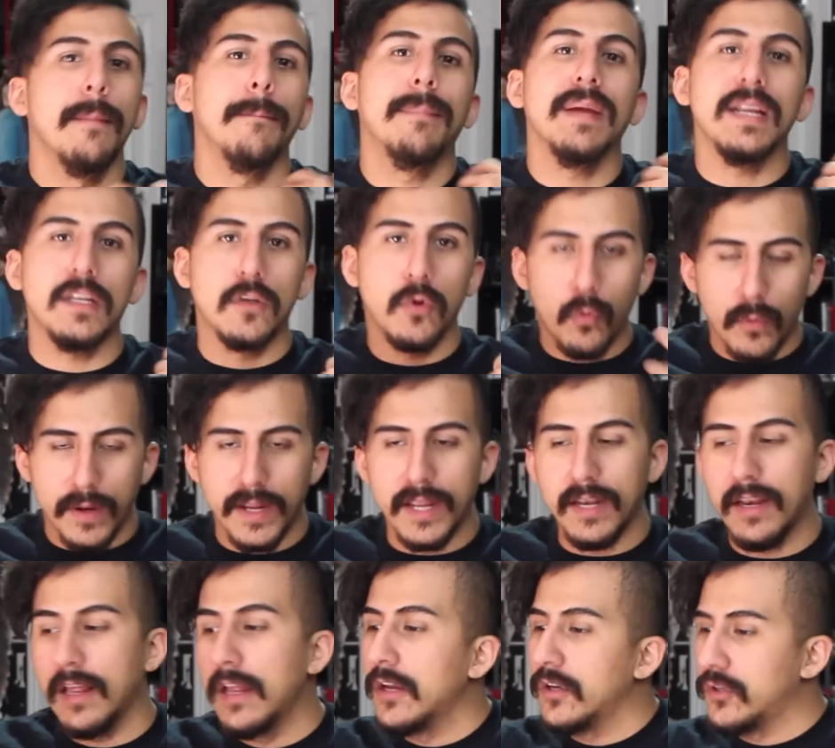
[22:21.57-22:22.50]

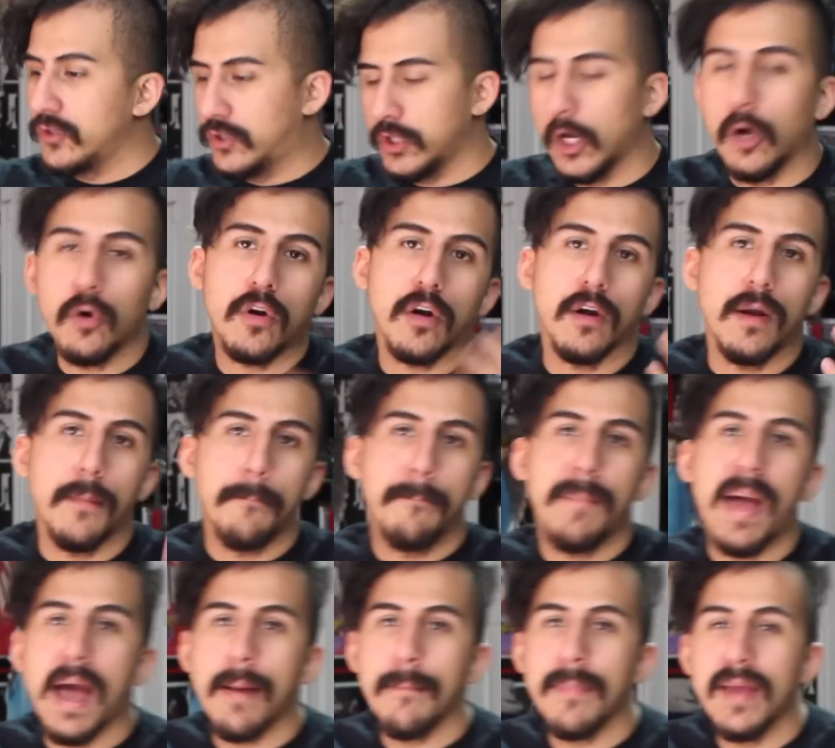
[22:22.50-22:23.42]
between Joker and
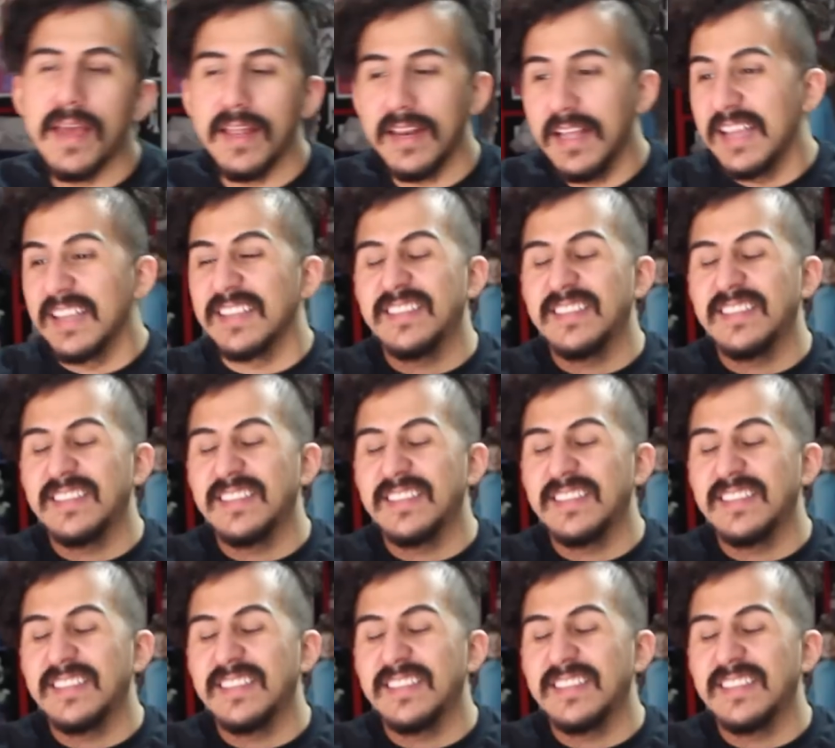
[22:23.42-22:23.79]
Batman,